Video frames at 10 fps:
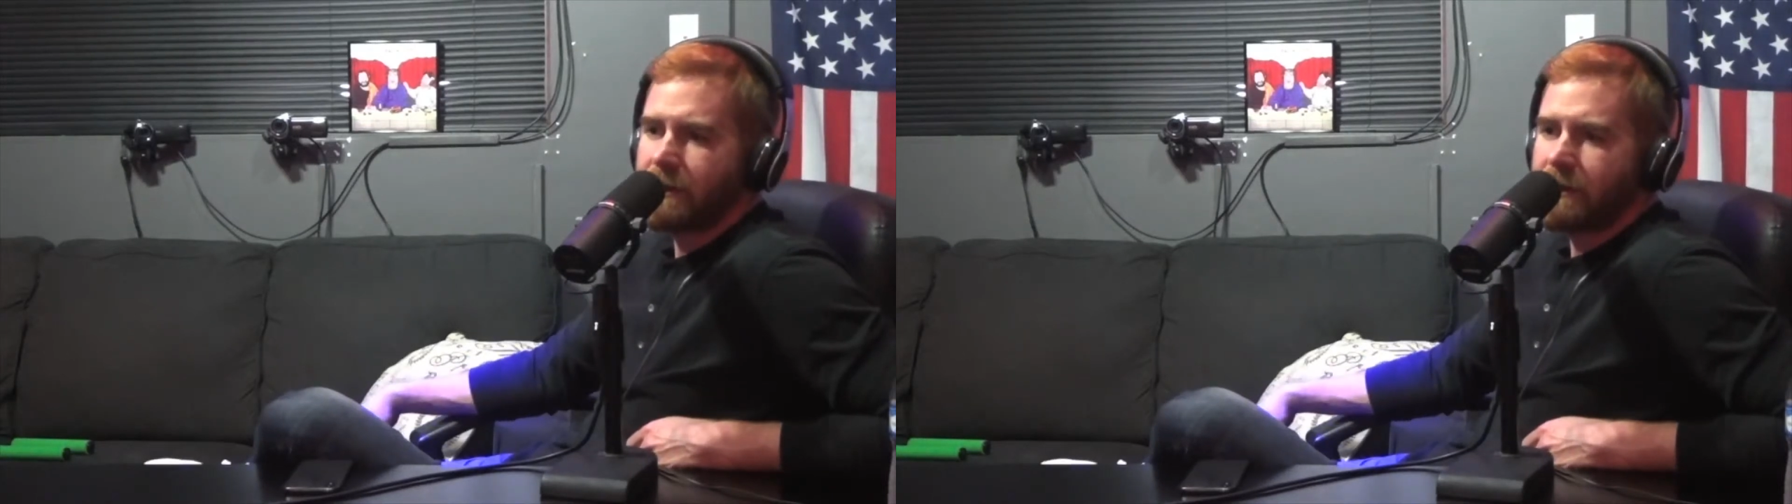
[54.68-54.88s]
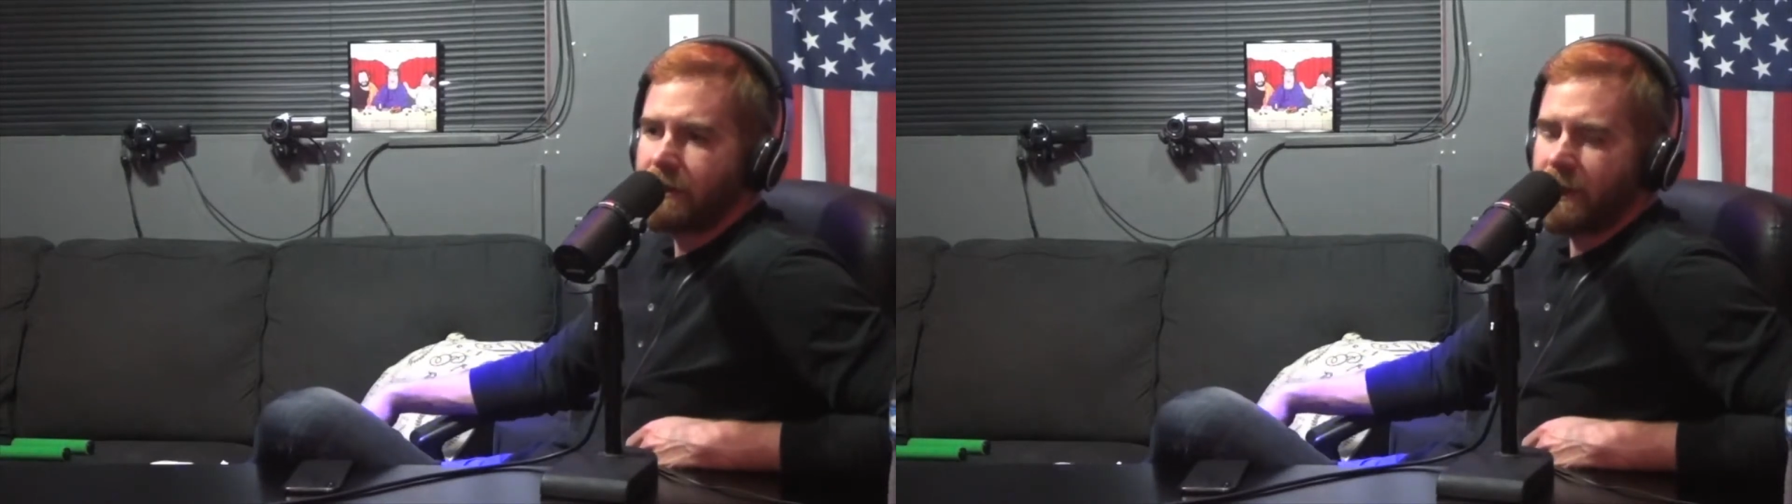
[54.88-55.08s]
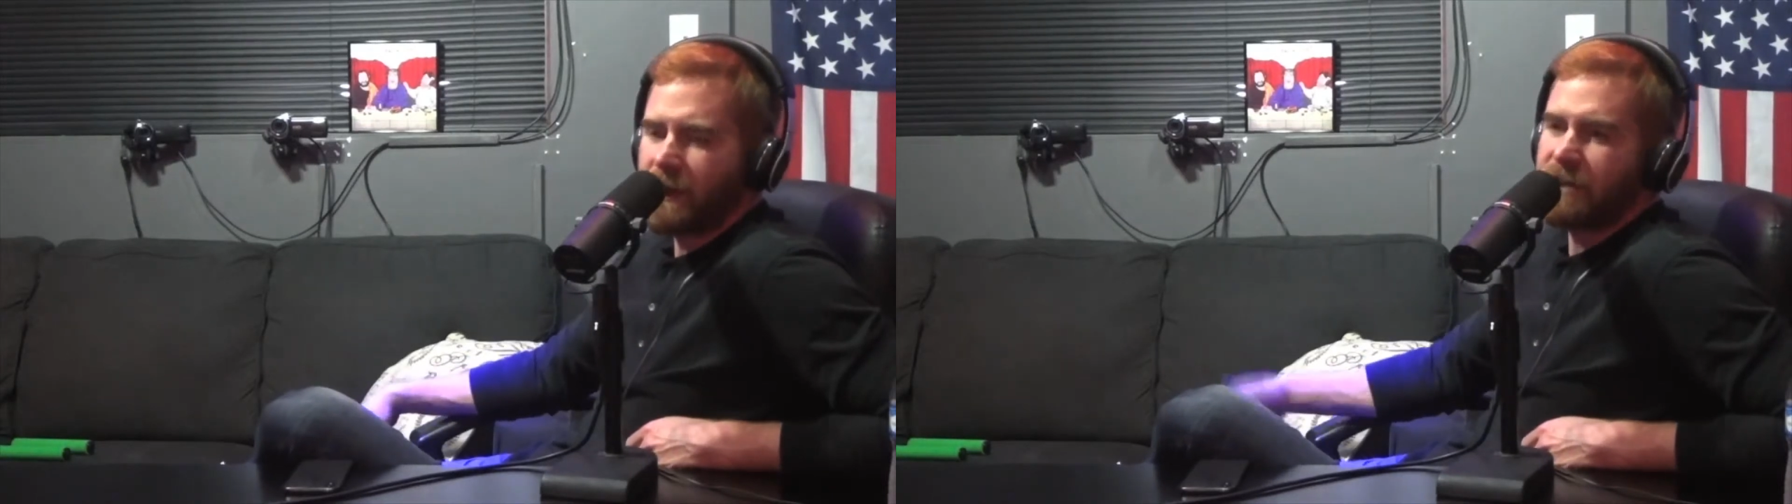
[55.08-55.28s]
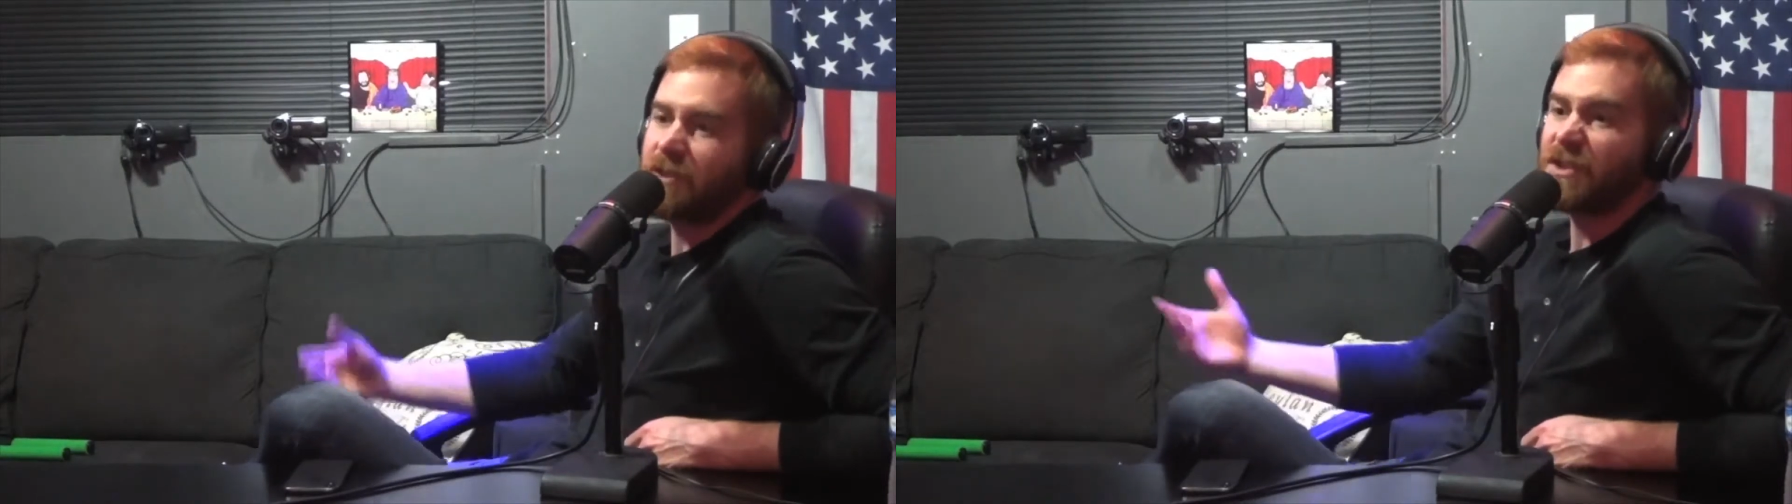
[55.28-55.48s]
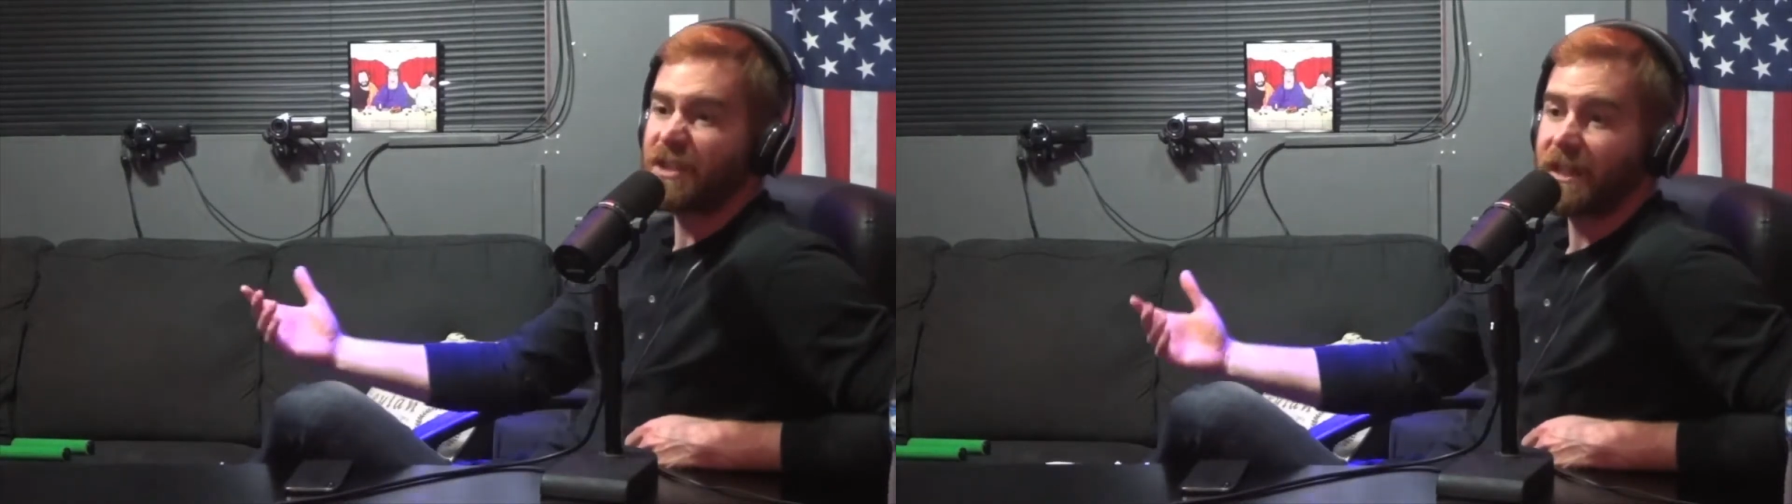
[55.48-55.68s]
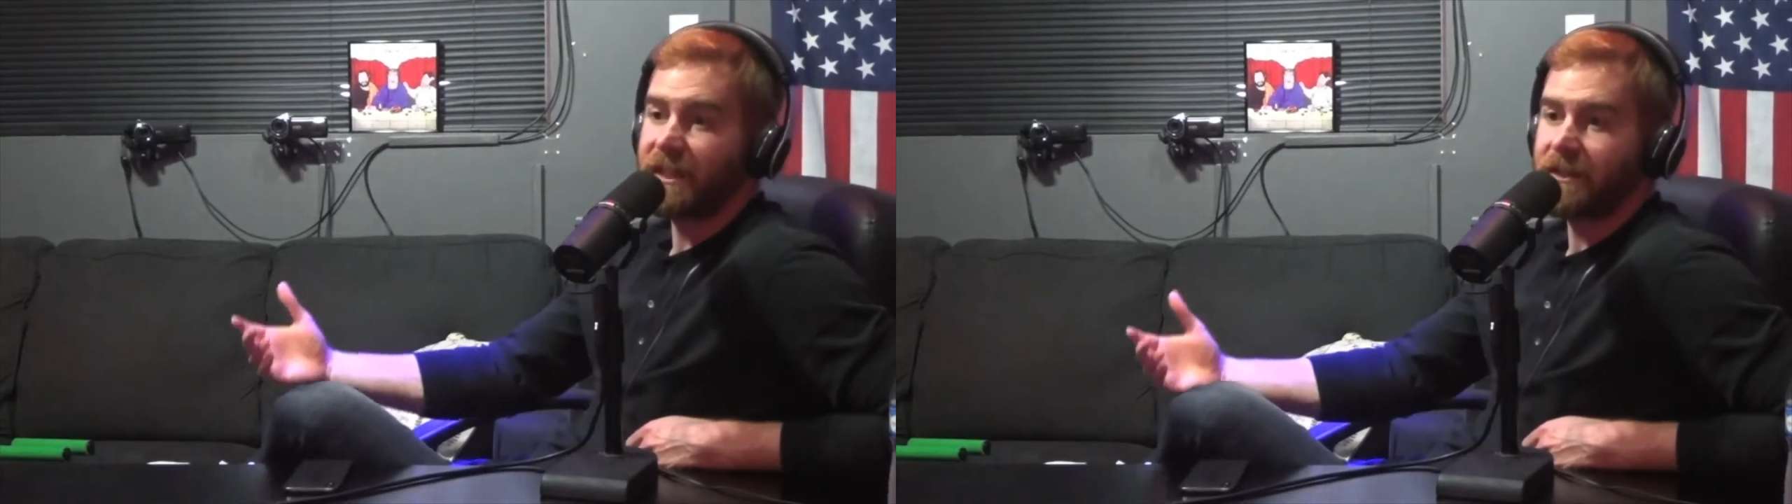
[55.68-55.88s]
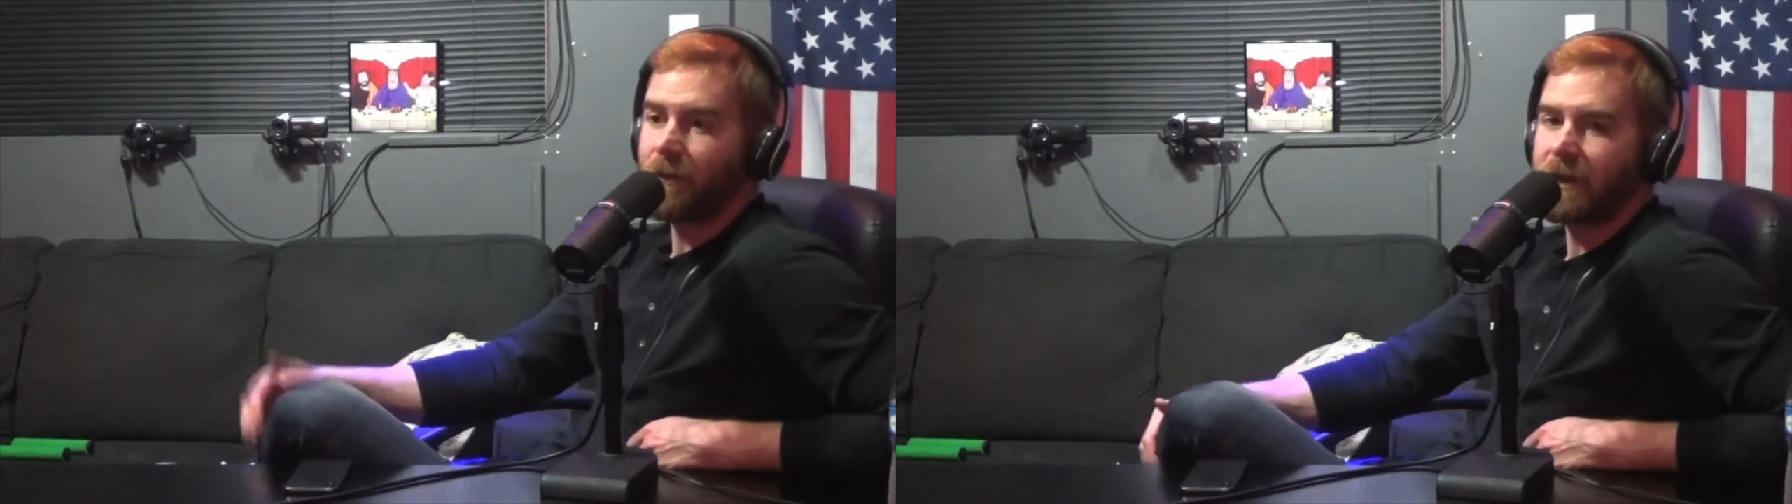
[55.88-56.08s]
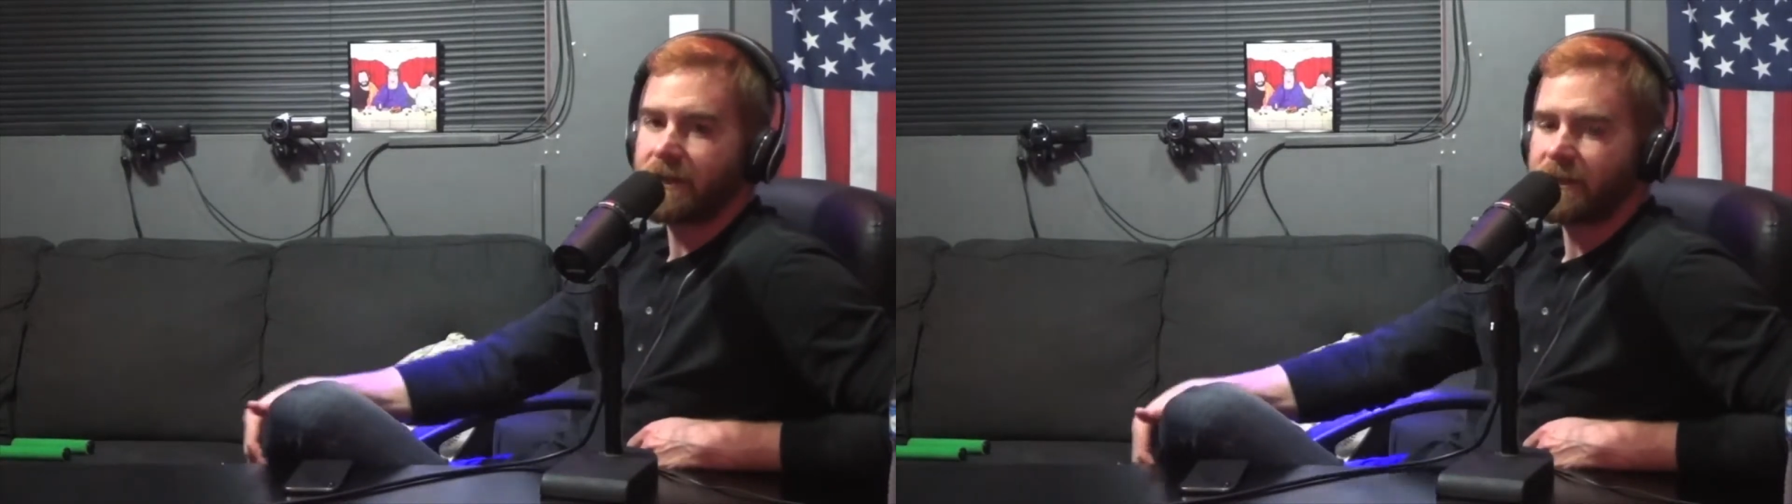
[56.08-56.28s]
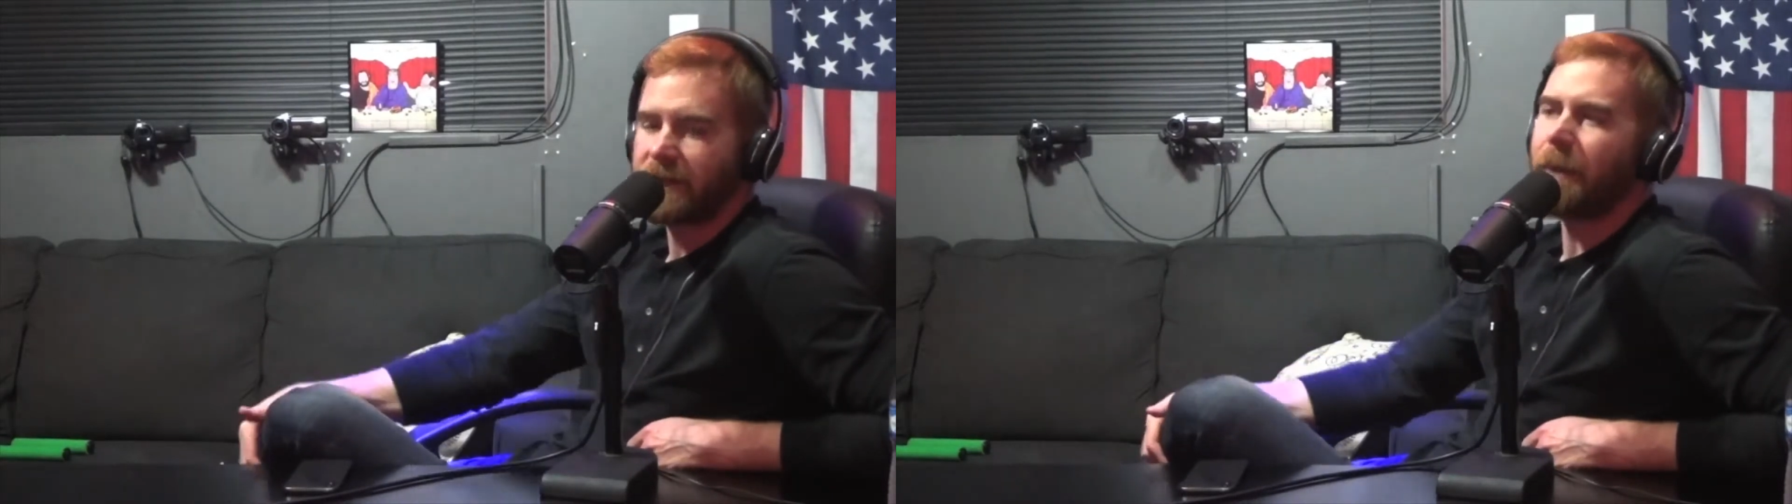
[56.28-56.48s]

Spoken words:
You know, as silly as it was, I was like,